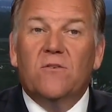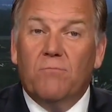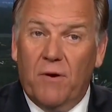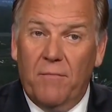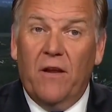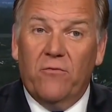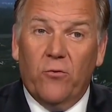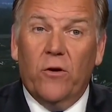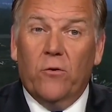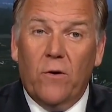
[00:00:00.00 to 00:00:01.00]
But
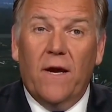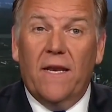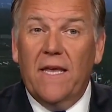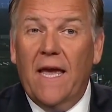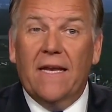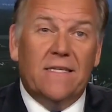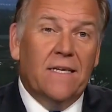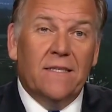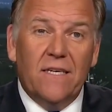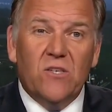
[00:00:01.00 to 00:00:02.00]
Manafort, you're right, he had
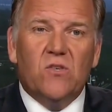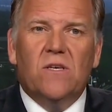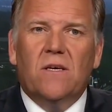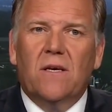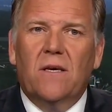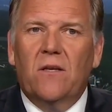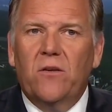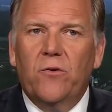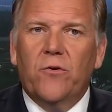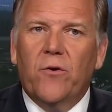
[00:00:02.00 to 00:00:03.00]
dealings
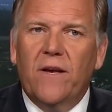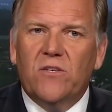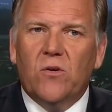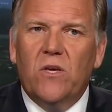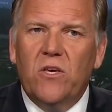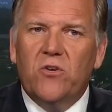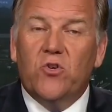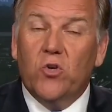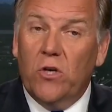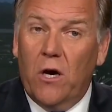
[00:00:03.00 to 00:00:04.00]
in Ukraine, so he
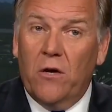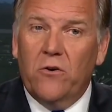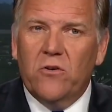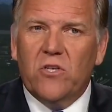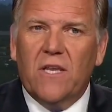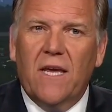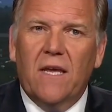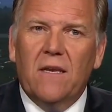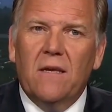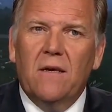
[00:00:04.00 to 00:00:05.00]
should
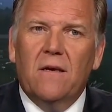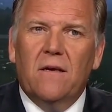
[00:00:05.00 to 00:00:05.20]
understand